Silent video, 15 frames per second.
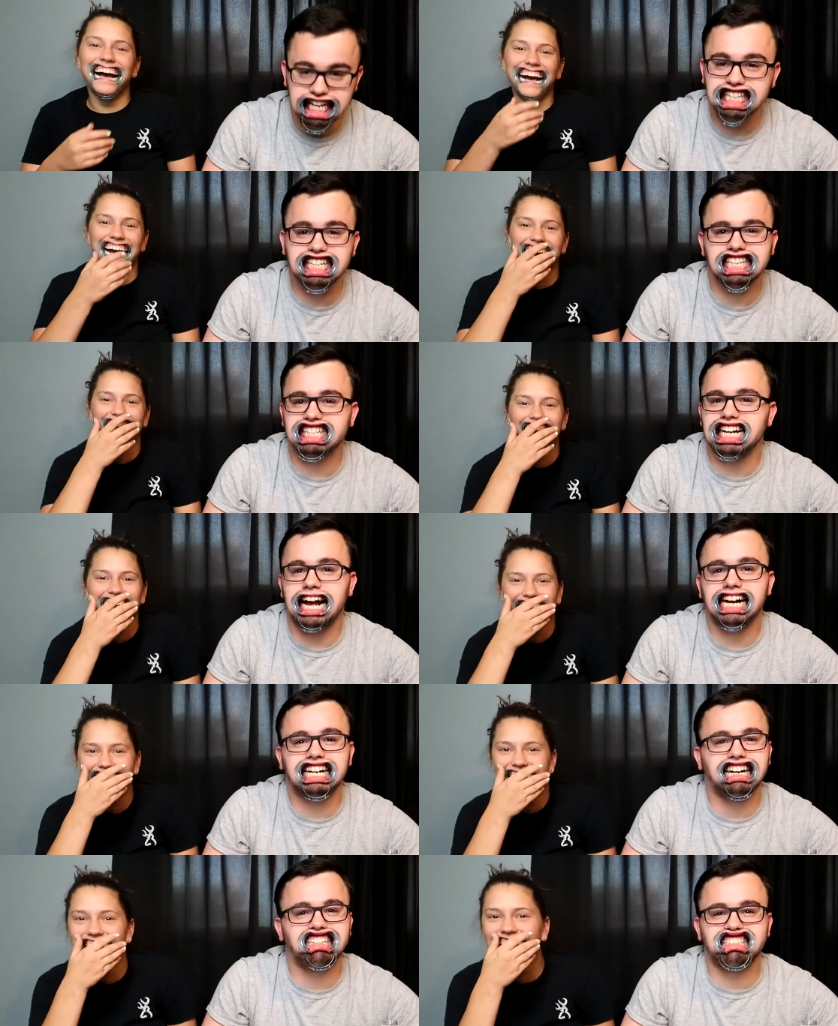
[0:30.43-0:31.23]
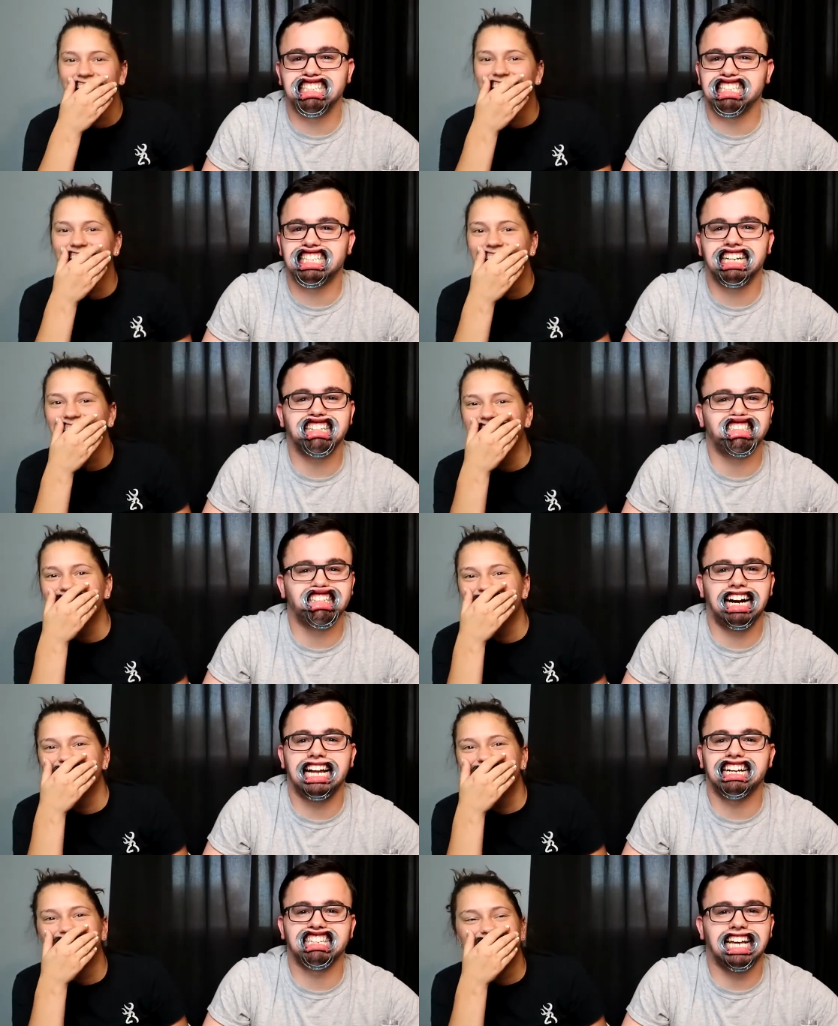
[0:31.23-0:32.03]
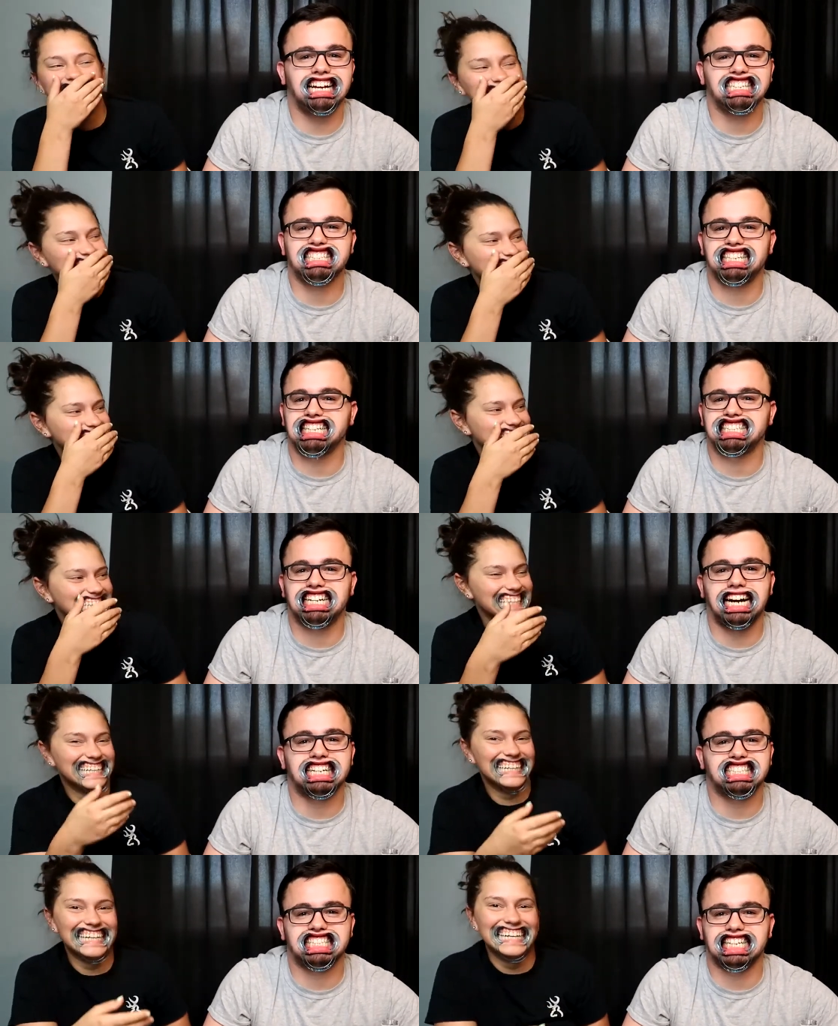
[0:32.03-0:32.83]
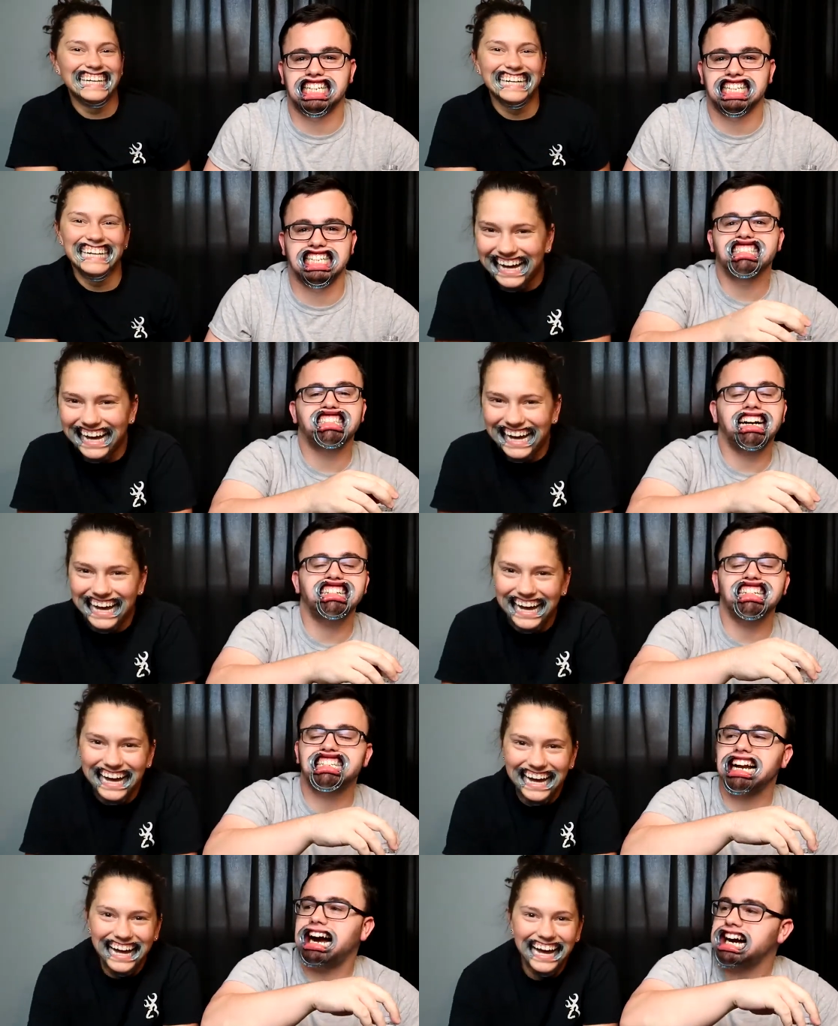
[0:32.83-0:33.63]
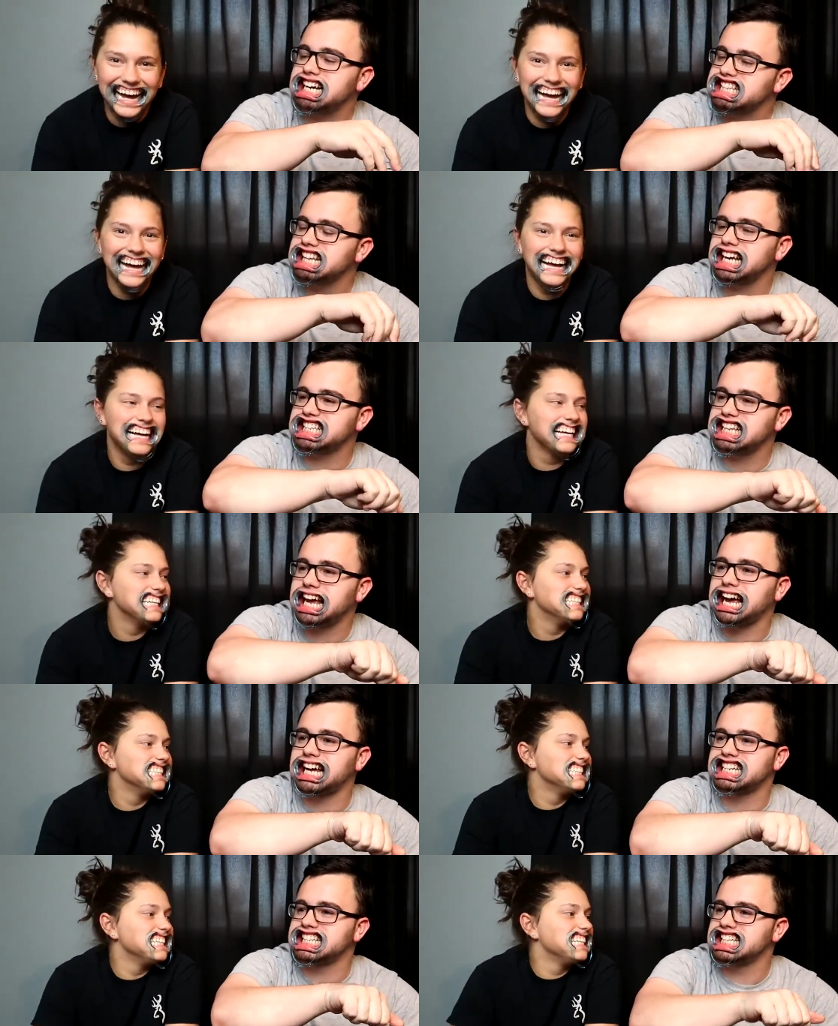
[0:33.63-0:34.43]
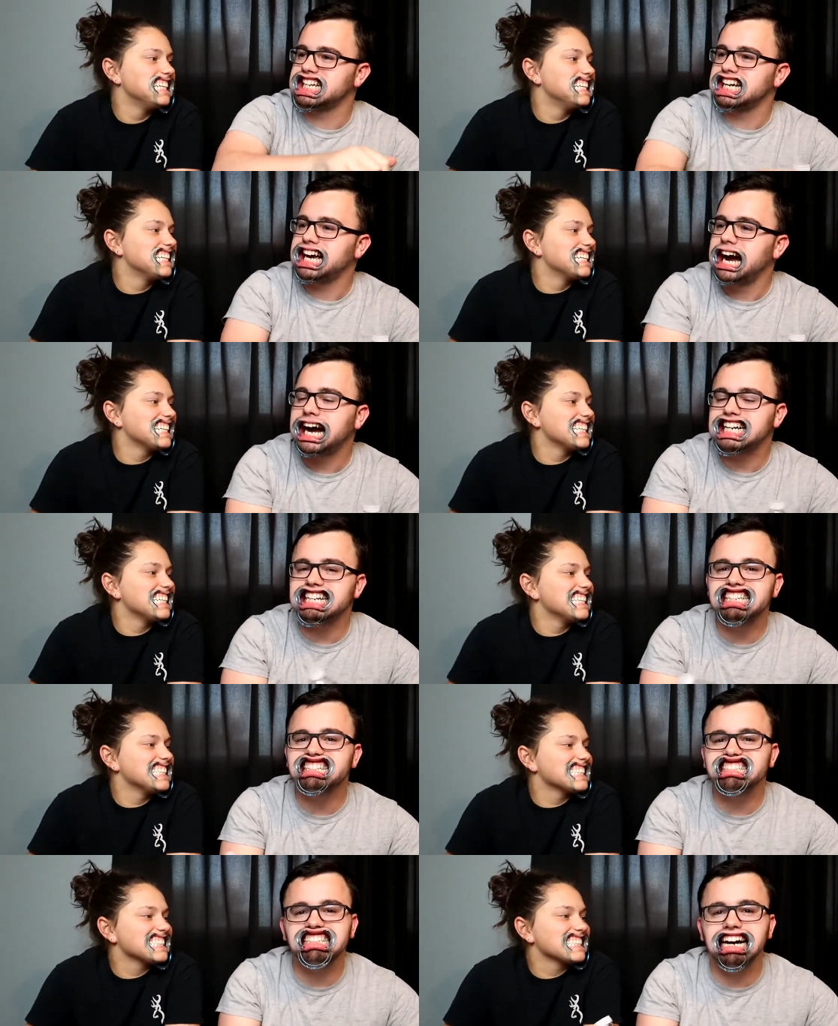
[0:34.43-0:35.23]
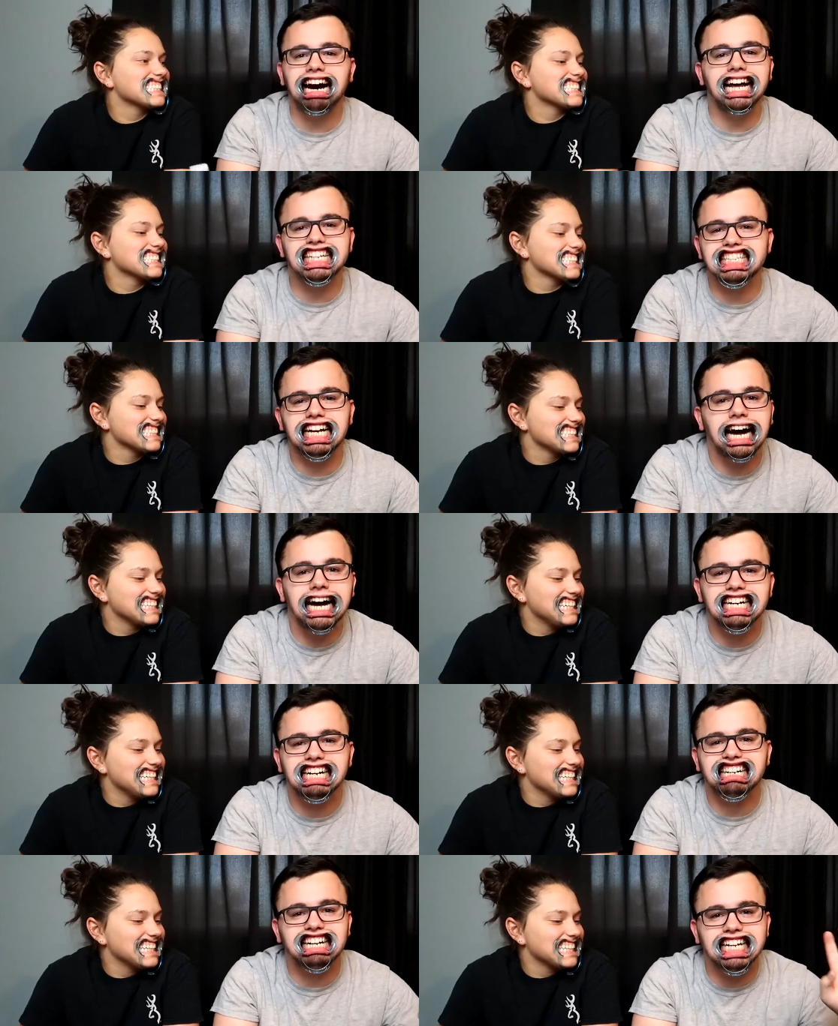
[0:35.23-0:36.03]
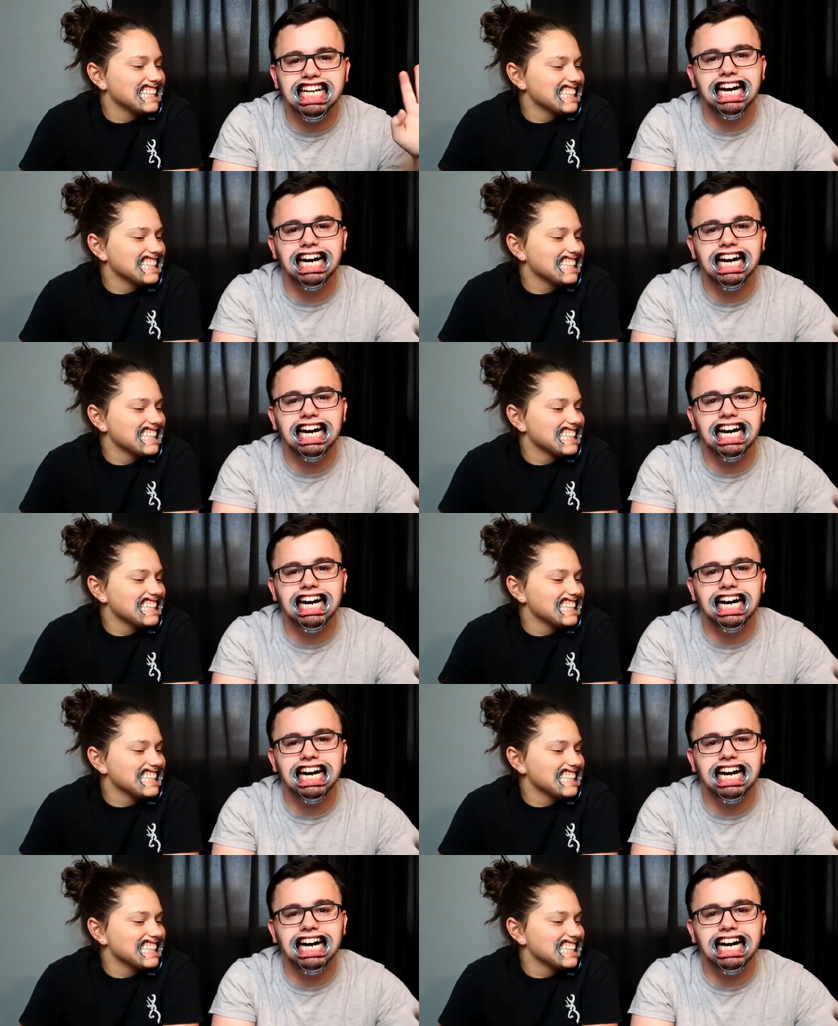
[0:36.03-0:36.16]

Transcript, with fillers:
Speaker 1: This is not going to well. Uh, that's disgusting. Why am I talking like that? I don't even know how to talk. Oh my